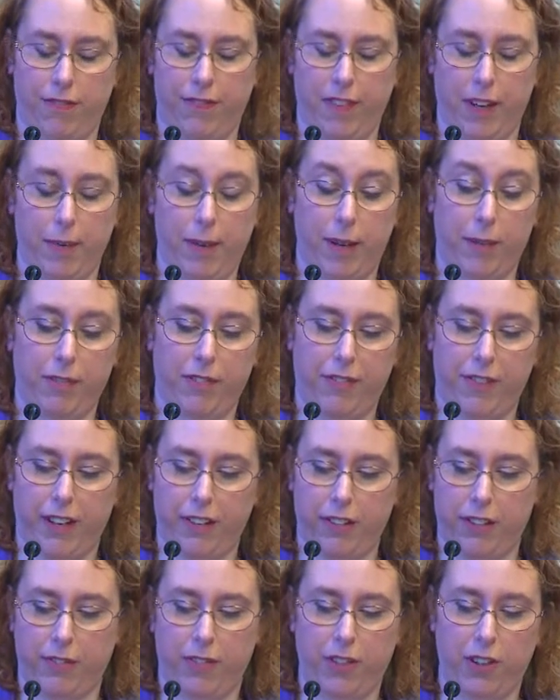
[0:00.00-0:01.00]
female
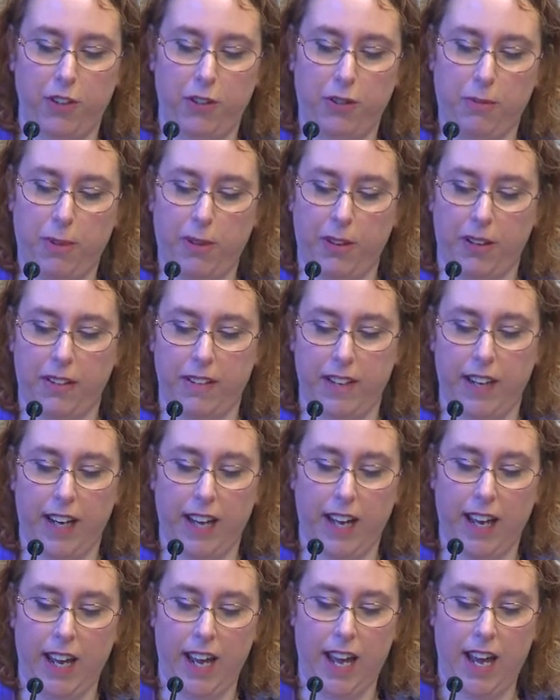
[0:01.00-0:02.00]
professor of social
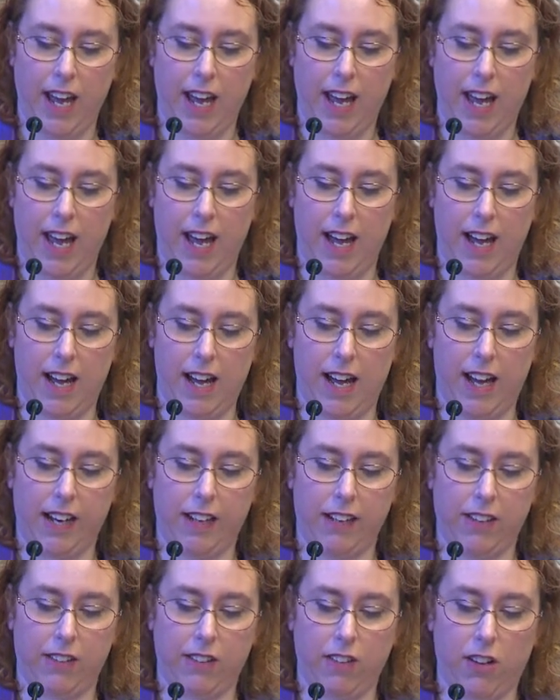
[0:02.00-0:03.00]
policy
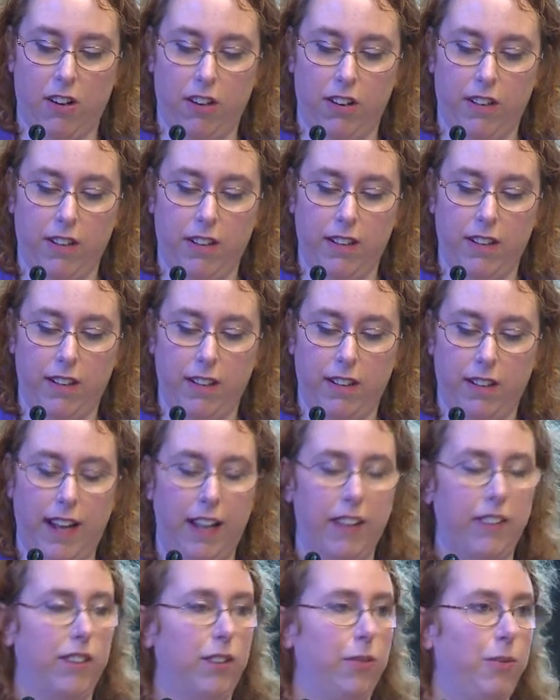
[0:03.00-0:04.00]
in Scotland.
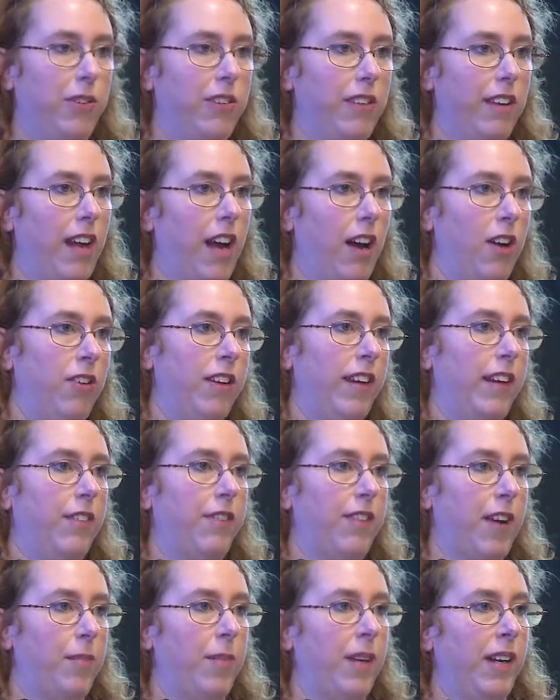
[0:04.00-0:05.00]
Ailsa was the only
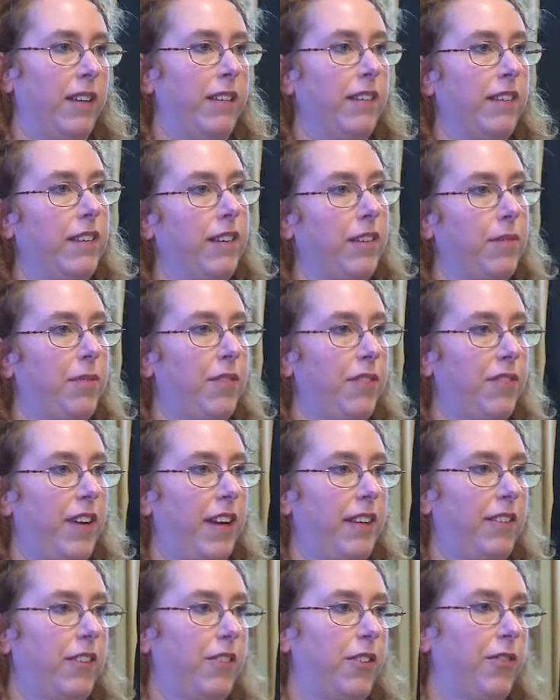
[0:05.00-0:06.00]
feminist
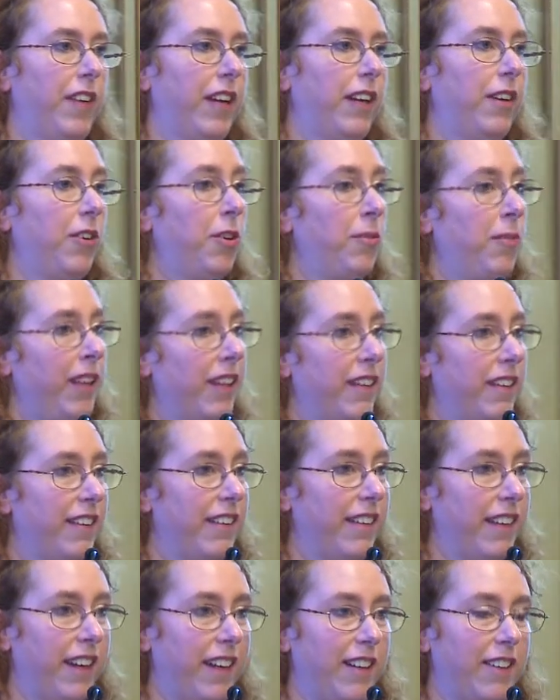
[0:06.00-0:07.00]
professor of
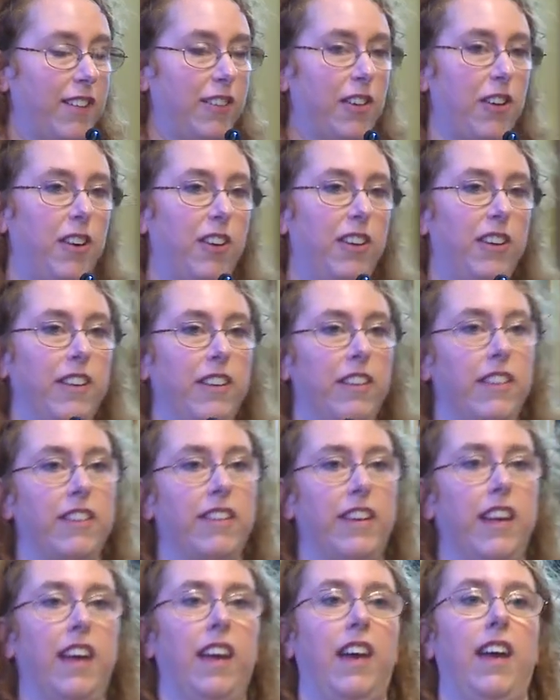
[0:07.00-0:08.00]
economics in
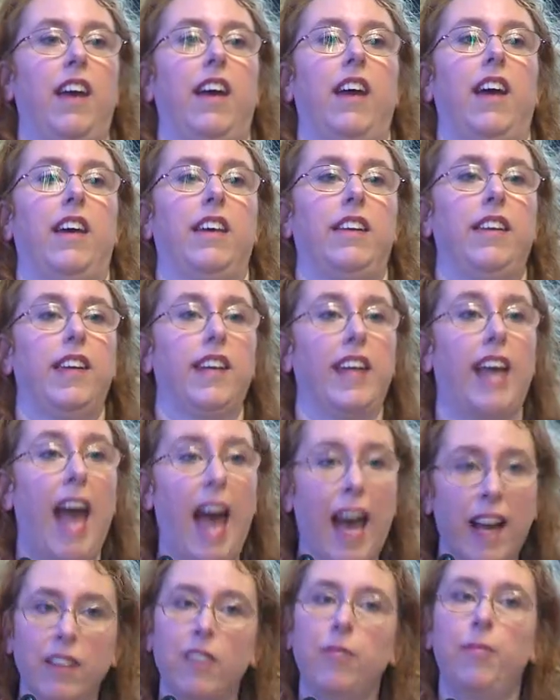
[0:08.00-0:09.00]
Scotland. The
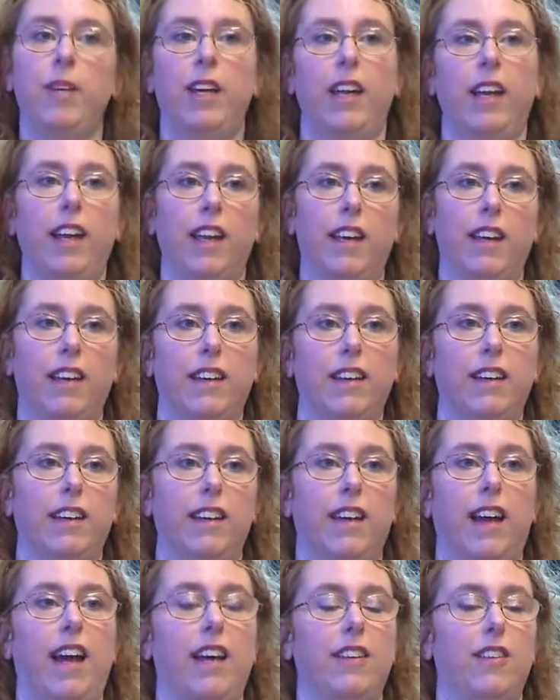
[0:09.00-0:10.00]
Academy
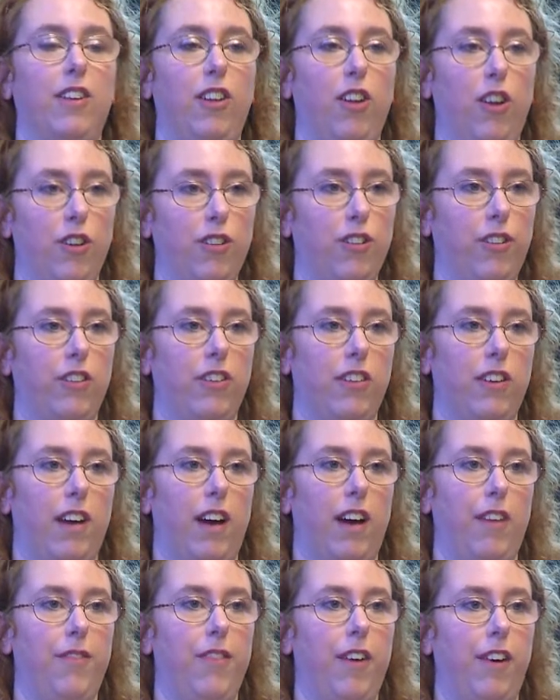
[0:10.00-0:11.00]
has lost
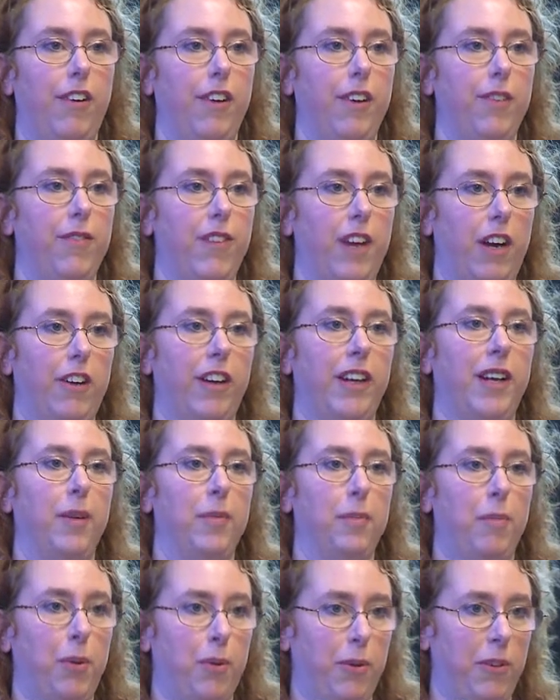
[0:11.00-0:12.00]
a very, very
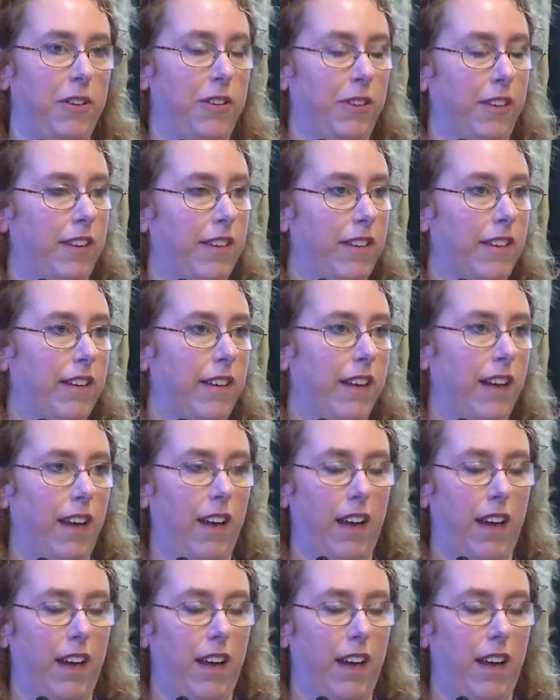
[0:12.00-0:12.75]
important